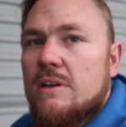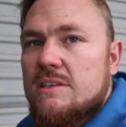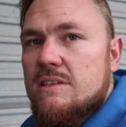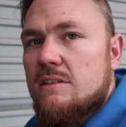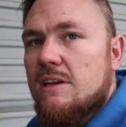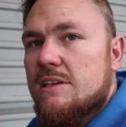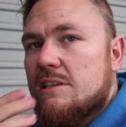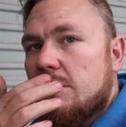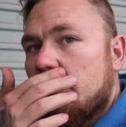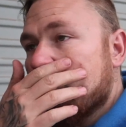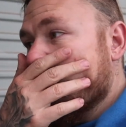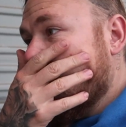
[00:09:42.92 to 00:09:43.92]
a slight
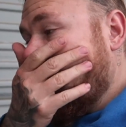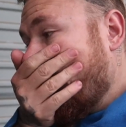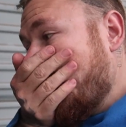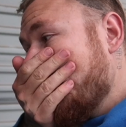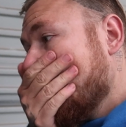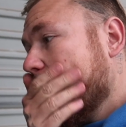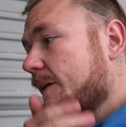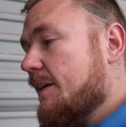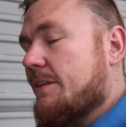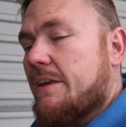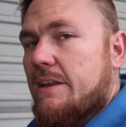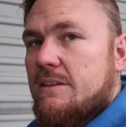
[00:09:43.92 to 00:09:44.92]
TIG run.
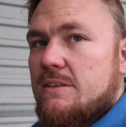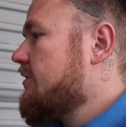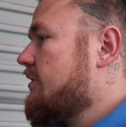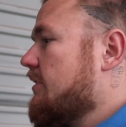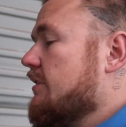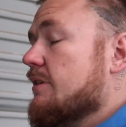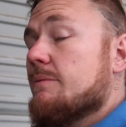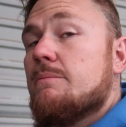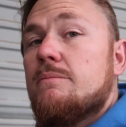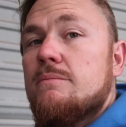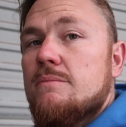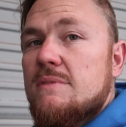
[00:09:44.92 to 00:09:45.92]
That's just gonna
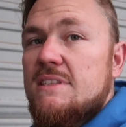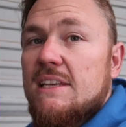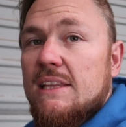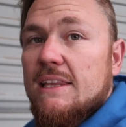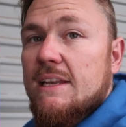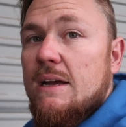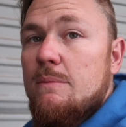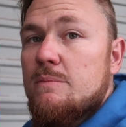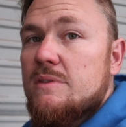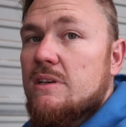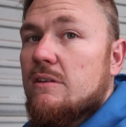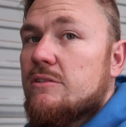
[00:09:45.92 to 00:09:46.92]
seal it up,
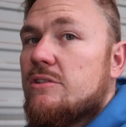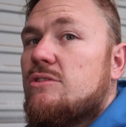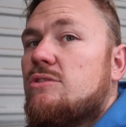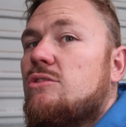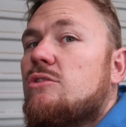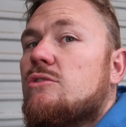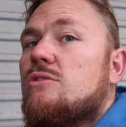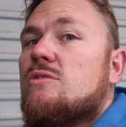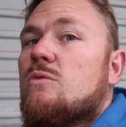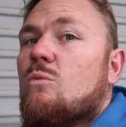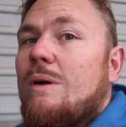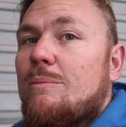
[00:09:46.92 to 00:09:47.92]
so I'll just use
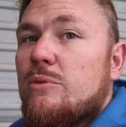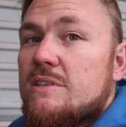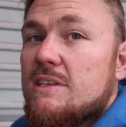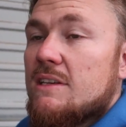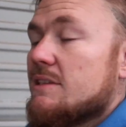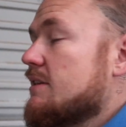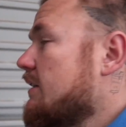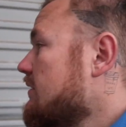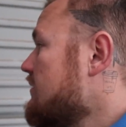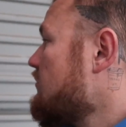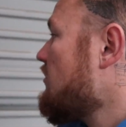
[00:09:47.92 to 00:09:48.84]
1.6 stainless